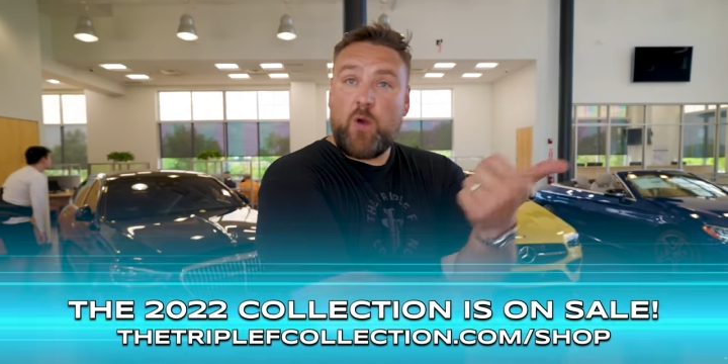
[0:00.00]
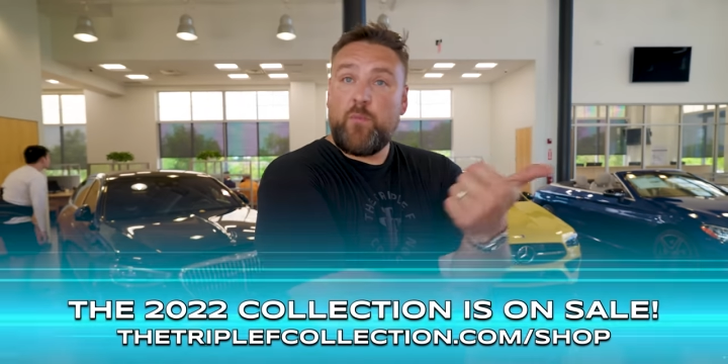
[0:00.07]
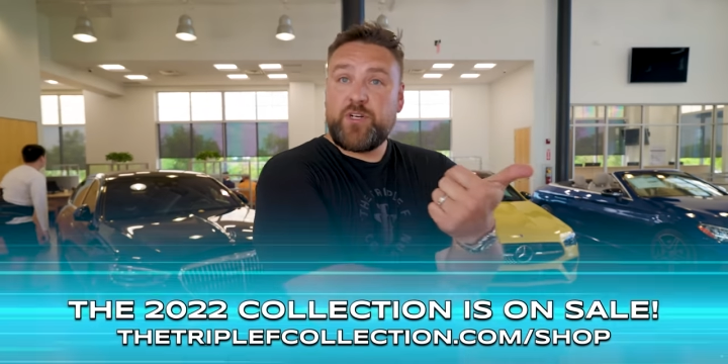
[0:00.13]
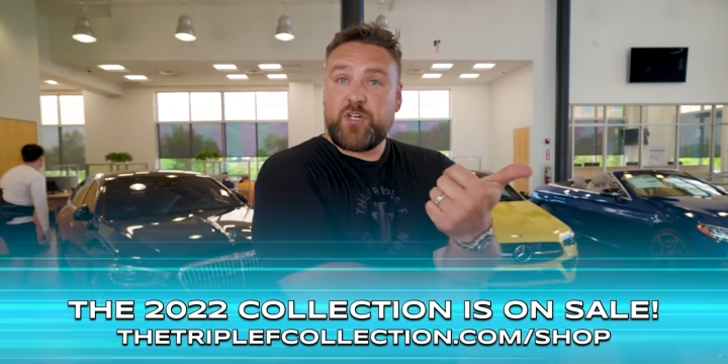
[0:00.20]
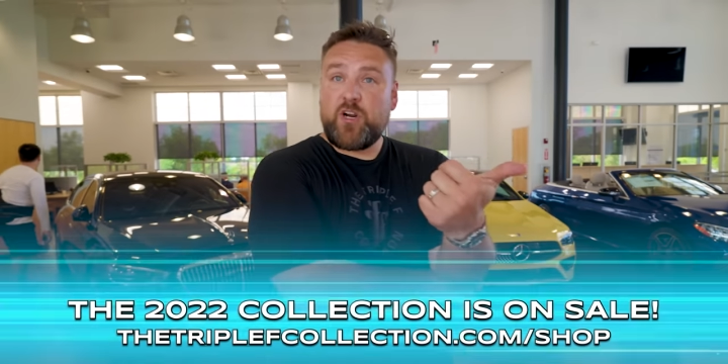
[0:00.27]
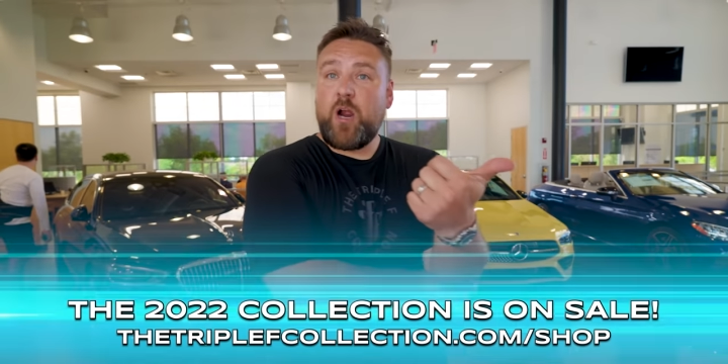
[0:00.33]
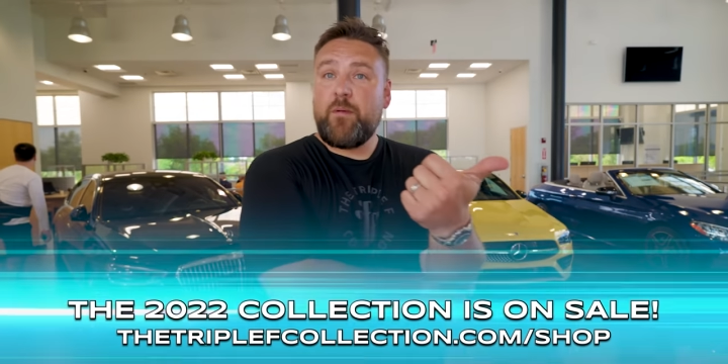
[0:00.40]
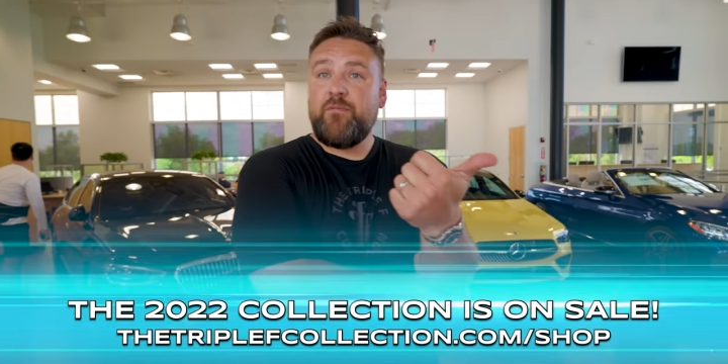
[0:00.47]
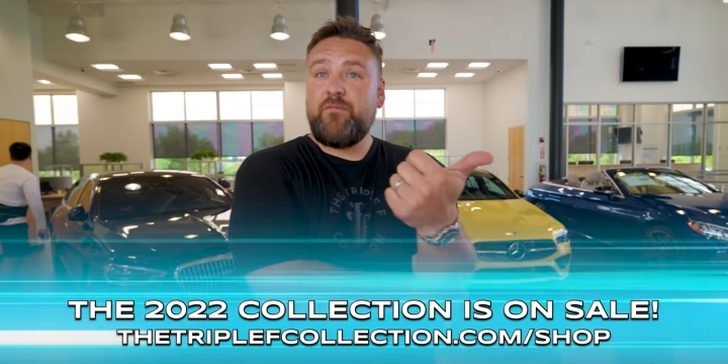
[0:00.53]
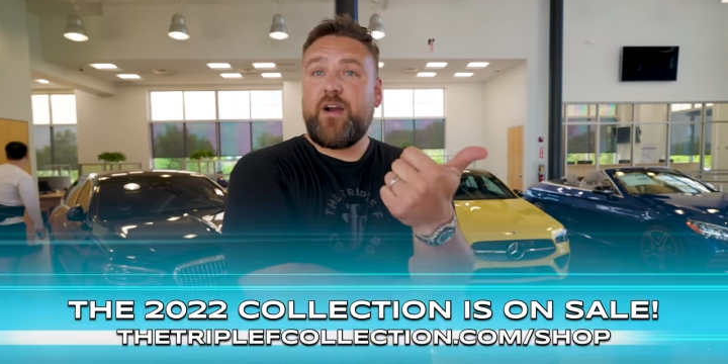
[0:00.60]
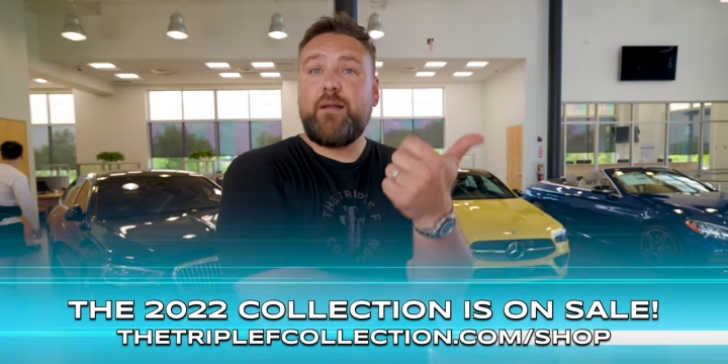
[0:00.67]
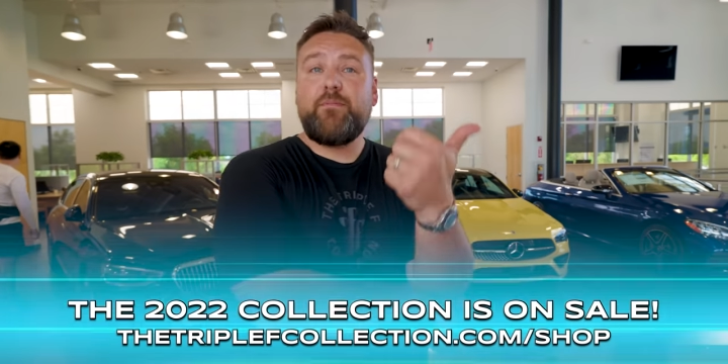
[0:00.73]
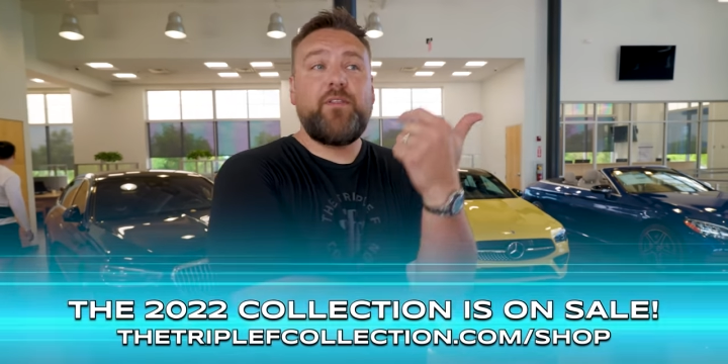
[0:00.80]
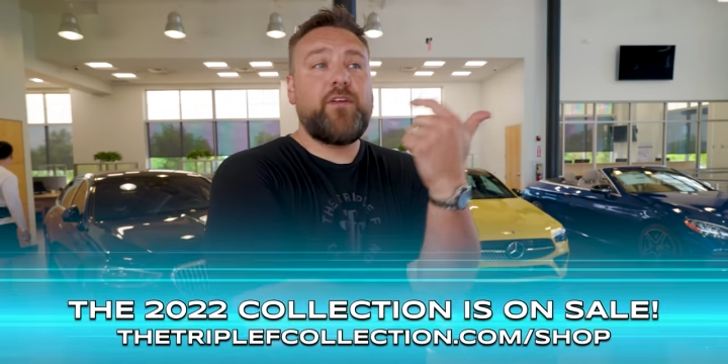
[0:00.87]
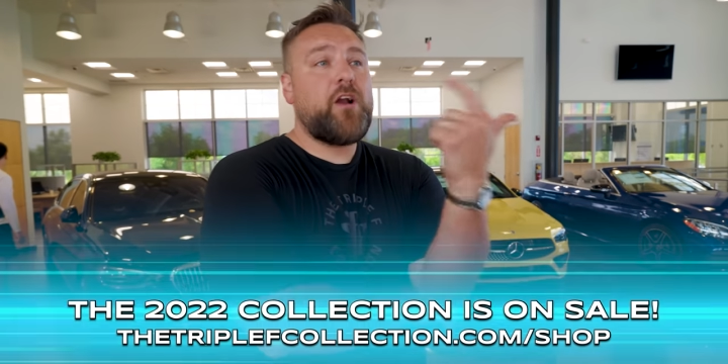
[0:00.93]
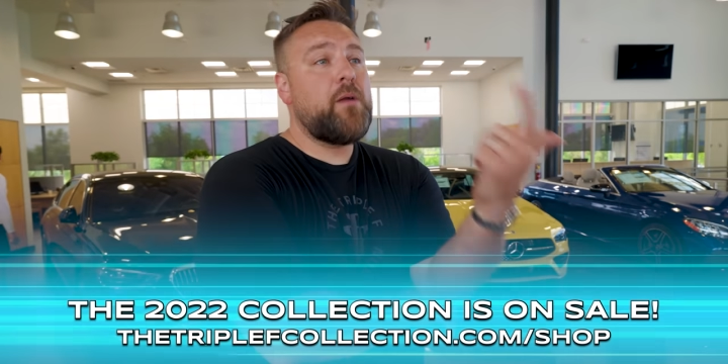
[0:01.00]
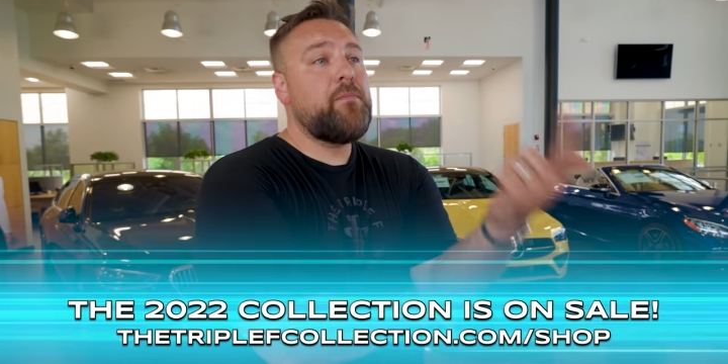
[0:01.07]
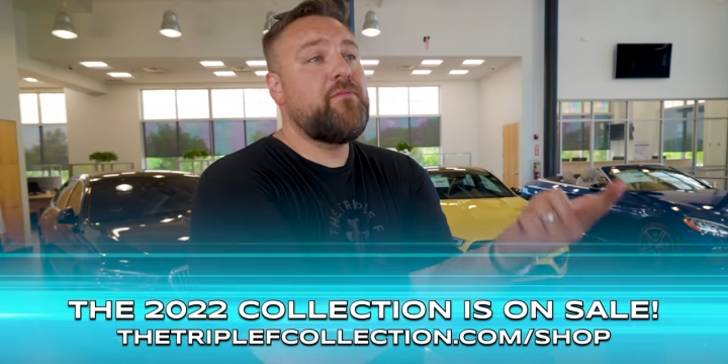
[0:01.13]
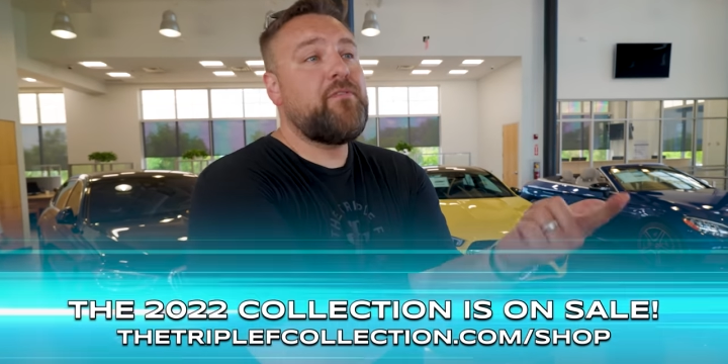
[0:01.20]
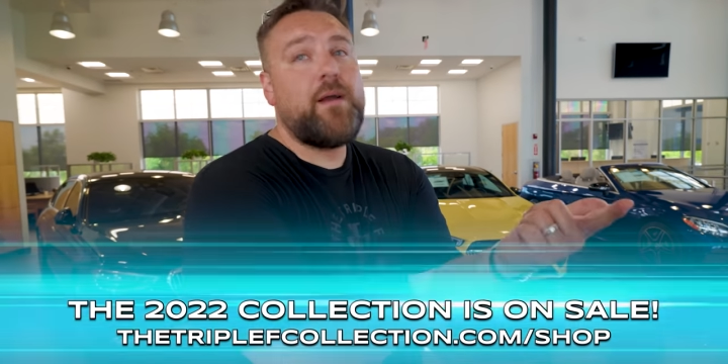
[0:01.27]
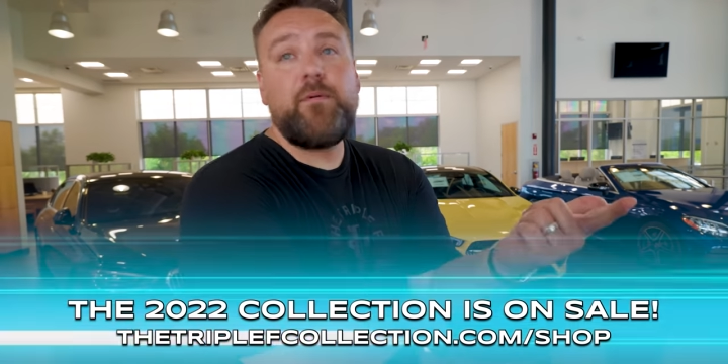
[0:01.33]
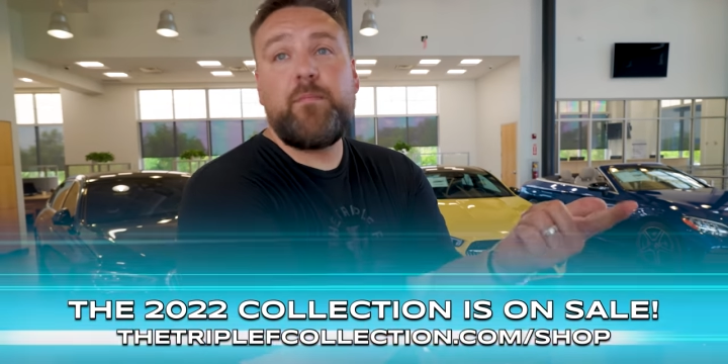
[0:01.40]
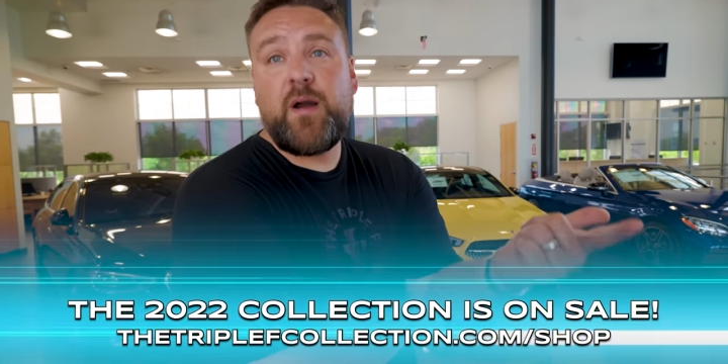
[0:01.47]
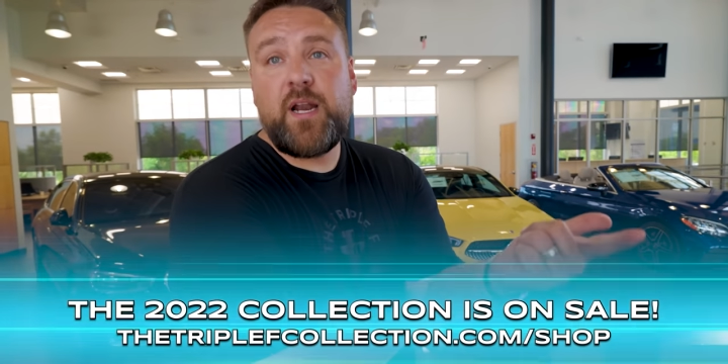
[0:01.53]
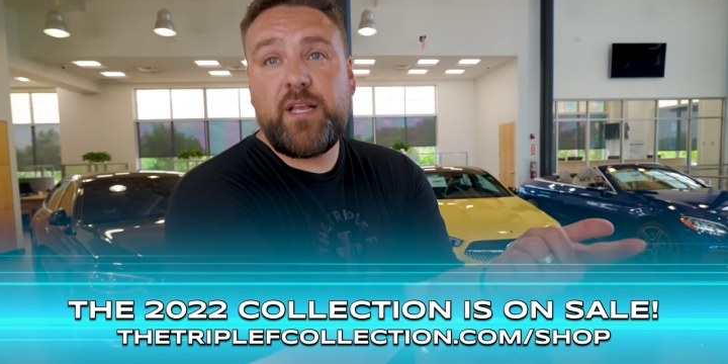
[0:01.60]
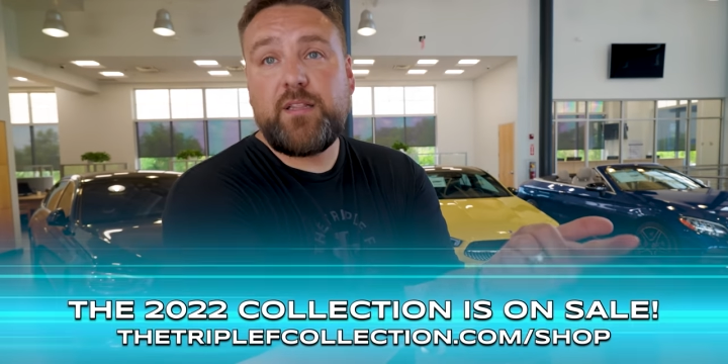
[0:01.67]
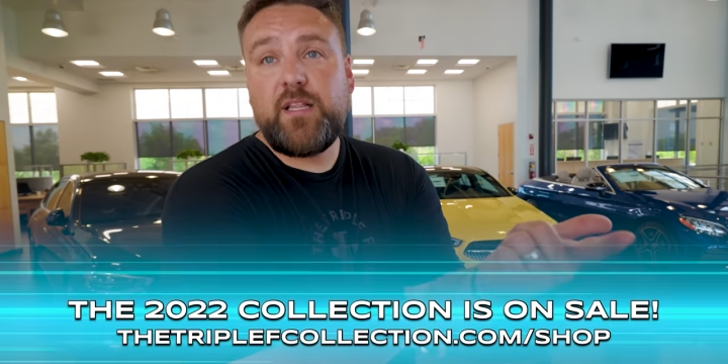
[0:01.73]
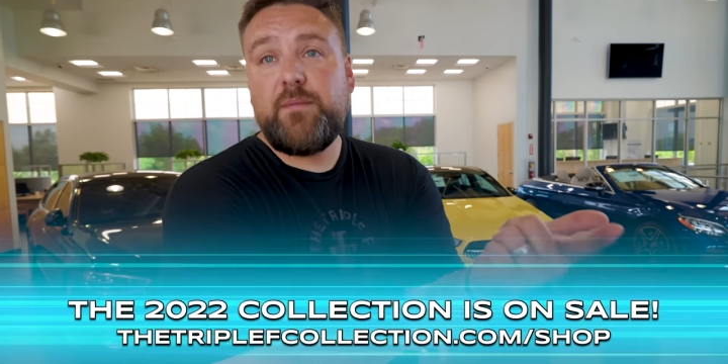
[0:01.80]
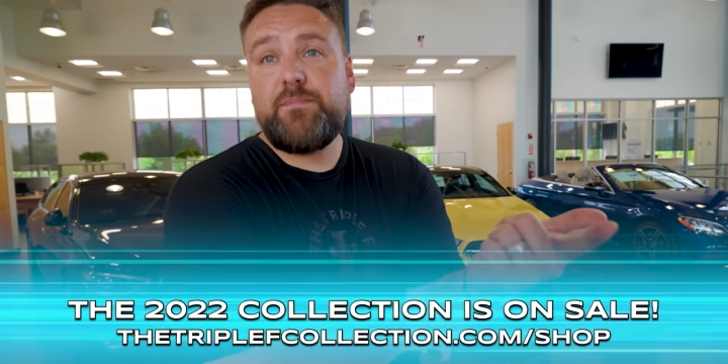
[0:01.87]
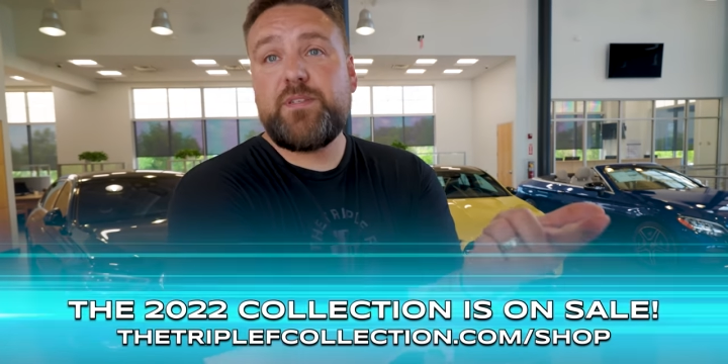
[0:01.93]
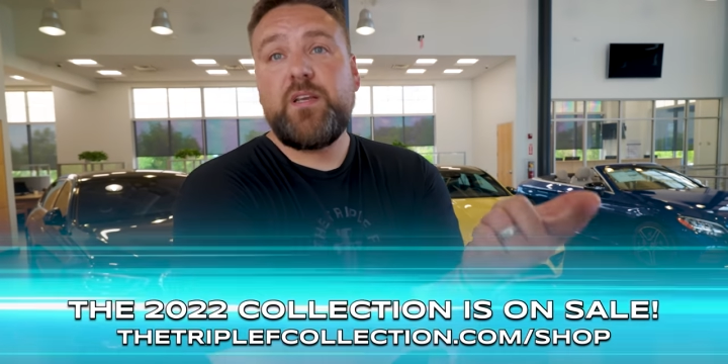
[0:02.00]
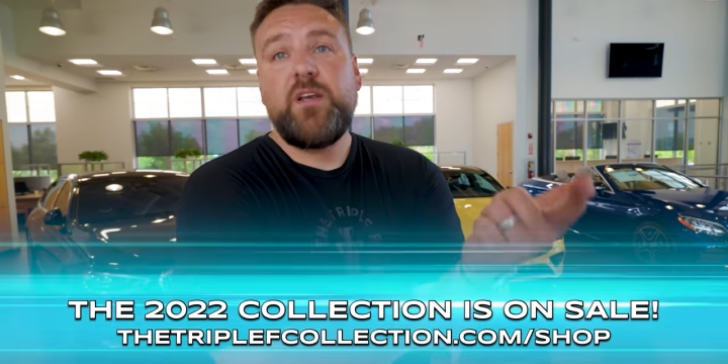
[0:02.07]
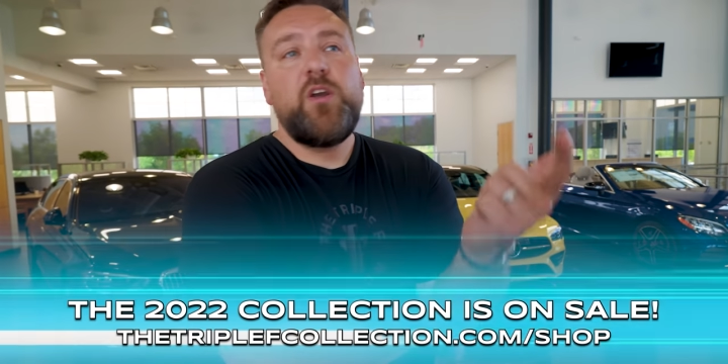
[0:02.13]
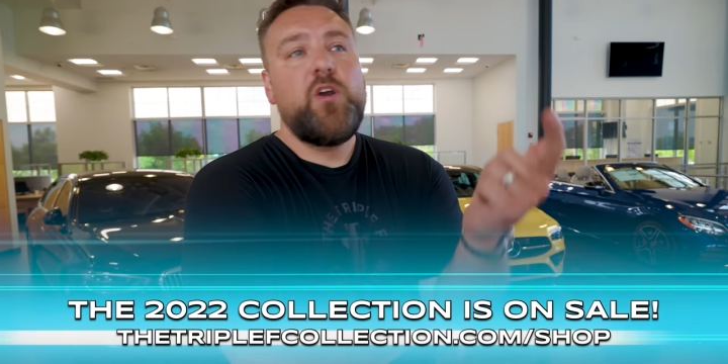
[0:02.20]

which are carbon fiber, the carbon fiber money clips.